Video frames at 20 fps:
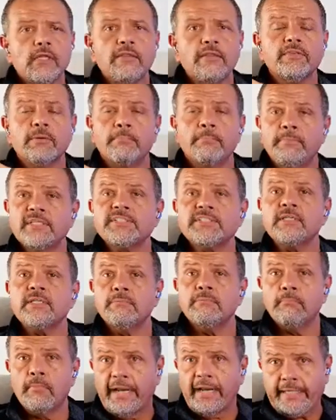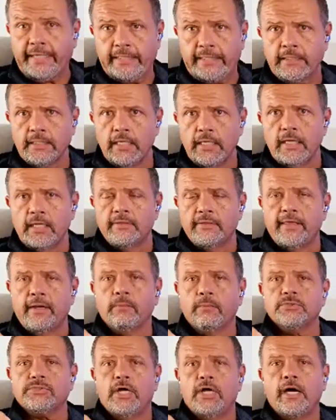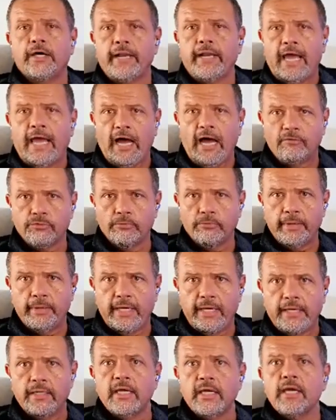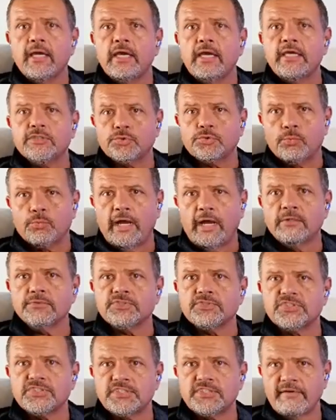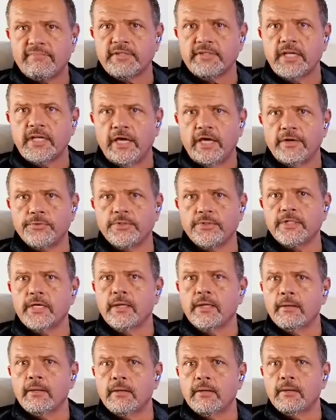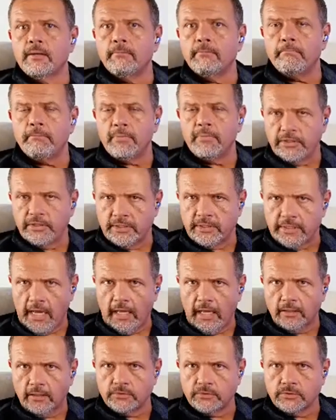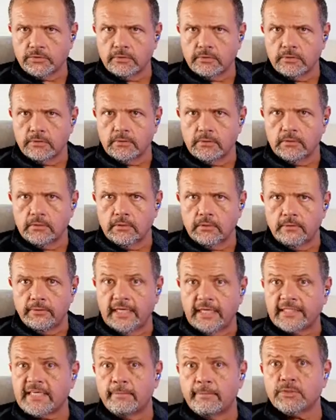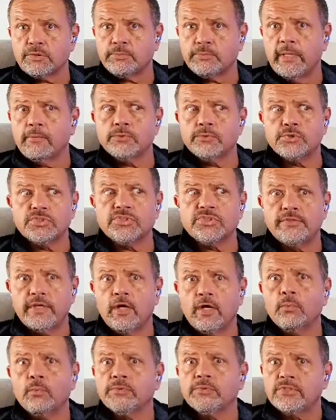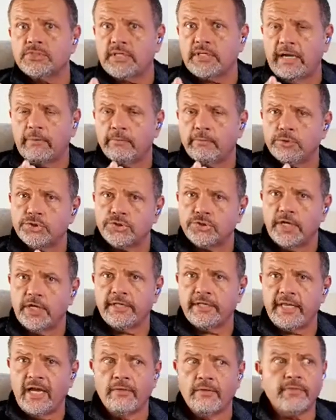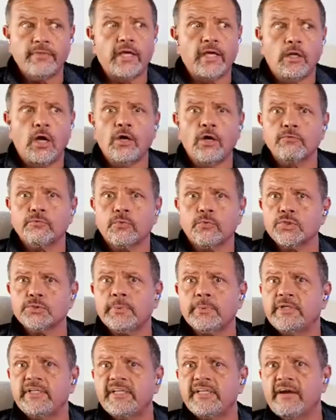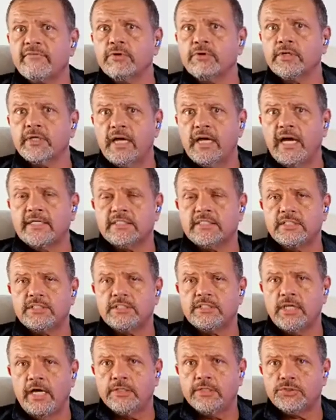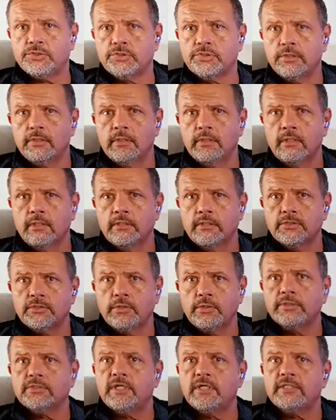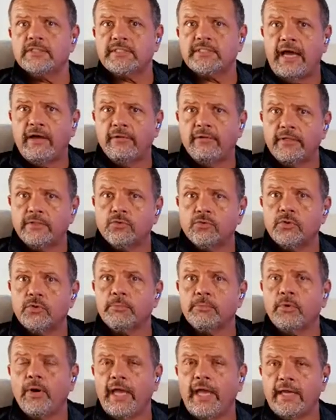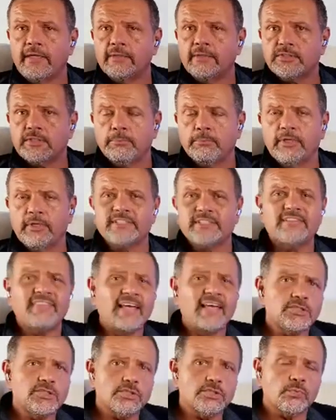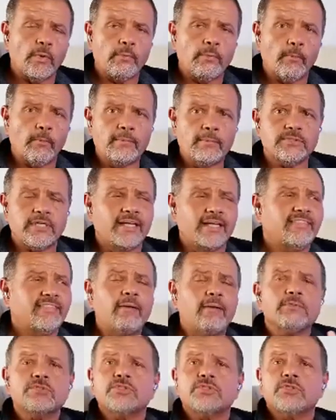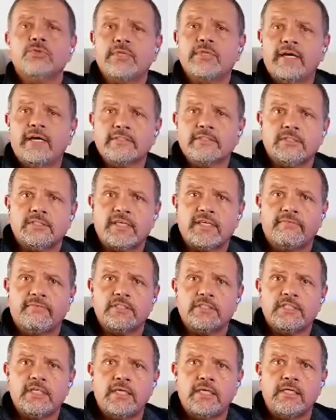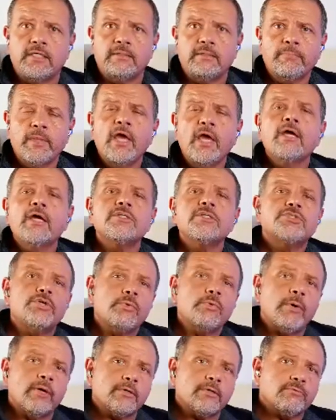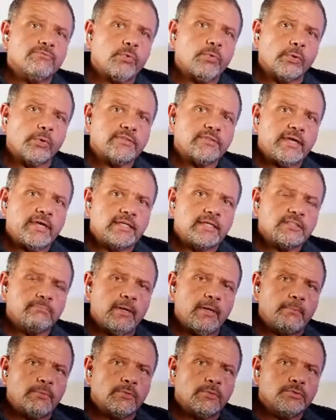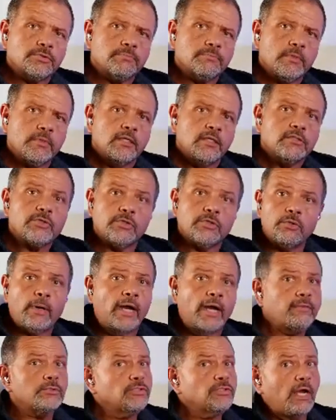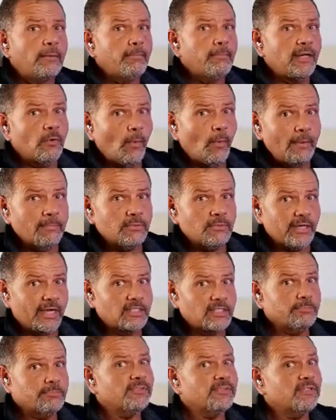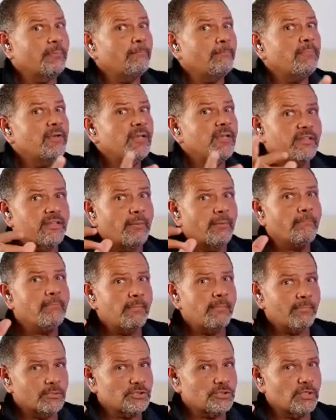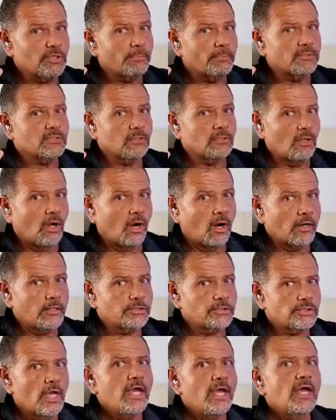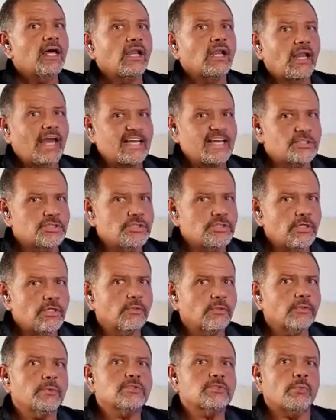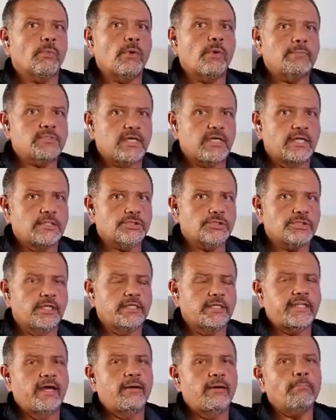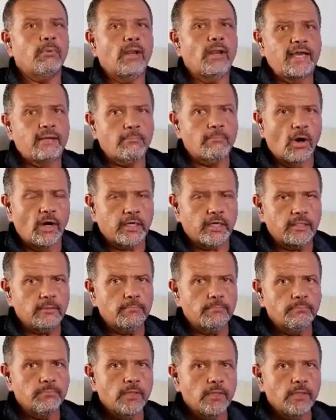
The missing money that was on AlphaBay is around $700 million. That's how much money was just there when the site was shut down that law enforcement never got to touch. Right. So it's it's out in criminal hands someplace, and that's just one website. That was 2017, 240,000 members. So you're right. There's not many websites, but the the membership is large. Last year there was a website shut down, Black Market,